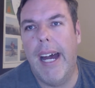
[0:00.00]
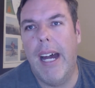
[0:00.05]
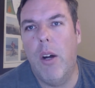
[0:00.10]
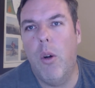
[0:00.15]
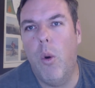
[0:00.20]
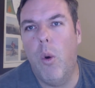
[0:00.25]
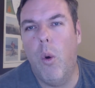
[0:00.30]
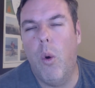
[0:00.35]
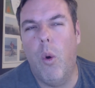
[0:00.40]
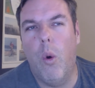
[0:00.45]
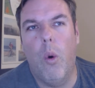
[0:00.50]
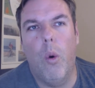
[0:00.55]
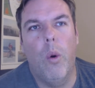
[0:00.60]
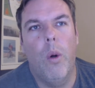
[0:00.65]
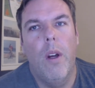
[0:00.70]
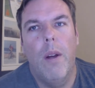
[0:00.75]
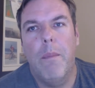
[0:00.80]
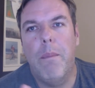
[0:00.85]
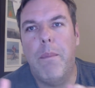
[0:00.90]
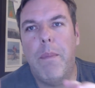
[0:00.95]

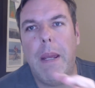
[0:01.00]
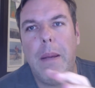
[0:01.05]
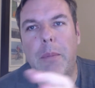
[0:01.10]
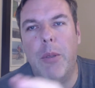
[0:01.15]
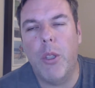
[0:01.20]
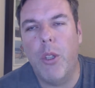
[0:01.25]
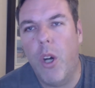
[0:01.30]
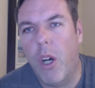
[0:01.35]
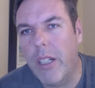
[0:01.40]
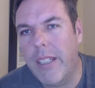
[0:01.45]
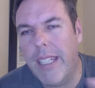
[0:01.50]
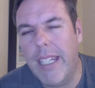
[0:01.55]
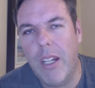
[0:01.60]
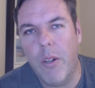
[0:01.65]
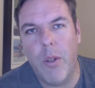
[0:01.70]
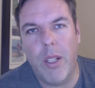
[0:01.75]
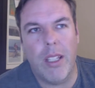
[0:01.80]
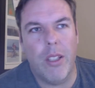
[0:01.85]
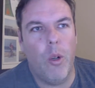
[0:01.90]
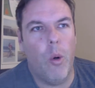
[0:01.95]
or people not
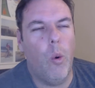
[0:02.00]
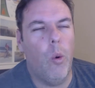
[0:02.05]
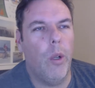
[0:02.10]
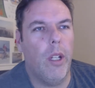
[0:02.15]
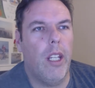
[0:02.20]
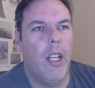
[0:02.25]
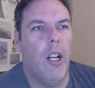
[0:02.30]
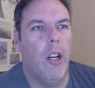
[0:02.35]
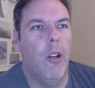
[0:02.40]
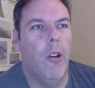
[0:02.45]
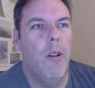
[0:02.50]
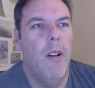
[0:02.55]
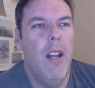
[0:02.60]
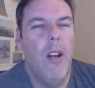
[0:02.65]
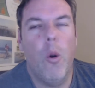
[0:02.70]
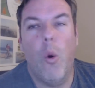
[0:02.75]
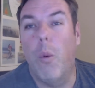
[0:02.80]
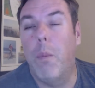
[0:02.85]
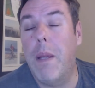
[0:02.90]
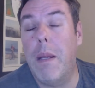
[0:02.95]
hearing the audio,
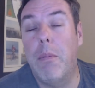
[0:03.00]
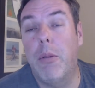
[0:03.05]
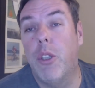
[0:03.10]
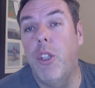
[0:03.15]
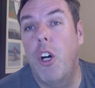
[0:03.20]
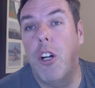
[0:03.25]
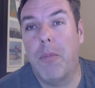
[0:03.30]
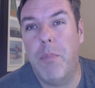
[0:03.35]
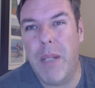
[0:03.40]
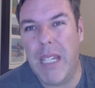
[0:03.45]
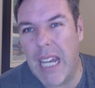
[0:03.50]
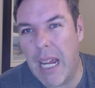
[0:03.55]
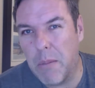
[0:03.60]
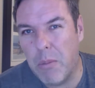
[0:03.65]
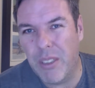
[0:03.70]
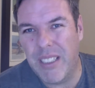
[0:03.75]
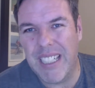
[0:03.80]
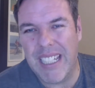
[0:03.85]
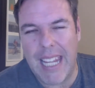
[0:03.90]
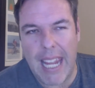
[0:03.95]
or people not being
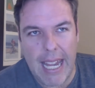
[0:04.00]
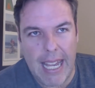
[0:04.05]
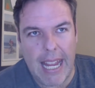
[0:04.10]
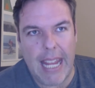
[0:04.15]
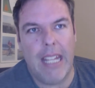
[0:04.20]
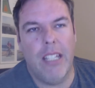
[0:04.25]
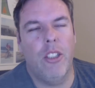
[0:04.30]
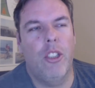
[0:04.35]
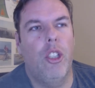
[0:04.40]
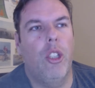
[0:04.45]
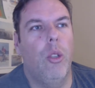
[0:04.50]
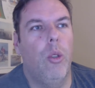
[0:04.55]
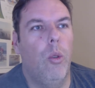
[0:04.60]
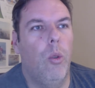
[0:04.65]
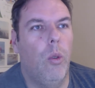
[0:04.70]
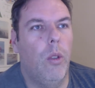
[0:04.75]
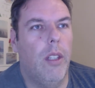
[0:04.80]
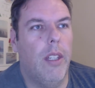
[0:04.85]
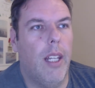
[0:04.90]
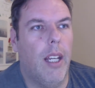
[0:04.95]
able to get
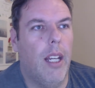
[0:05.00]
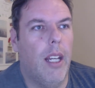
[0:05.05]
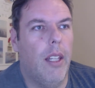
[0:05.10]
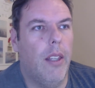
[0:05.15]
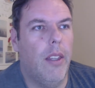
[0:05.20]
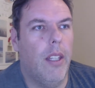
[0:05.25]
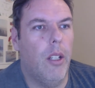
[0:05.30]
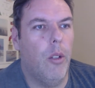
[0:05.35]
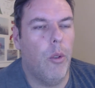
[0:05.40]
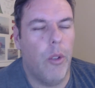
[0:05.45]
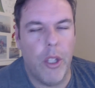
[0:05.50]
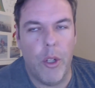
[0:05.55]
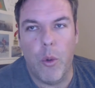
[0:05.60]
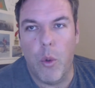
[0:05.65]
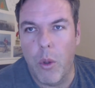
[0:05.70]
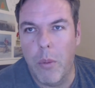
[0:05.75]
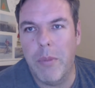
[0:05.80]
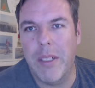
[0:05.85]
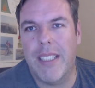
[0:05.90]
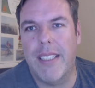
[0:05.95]
into the
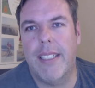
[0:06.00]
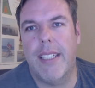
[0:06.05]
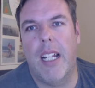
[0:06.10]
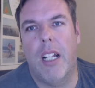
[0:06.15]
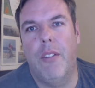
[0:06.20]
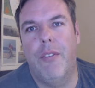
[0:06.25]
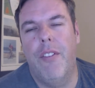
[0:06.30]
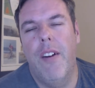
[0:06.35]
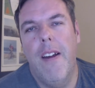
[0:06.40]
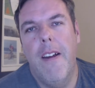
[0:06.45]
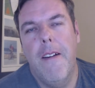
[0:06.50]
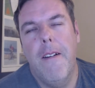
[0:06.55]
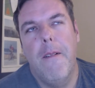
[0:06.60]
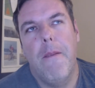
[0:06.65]
room itself.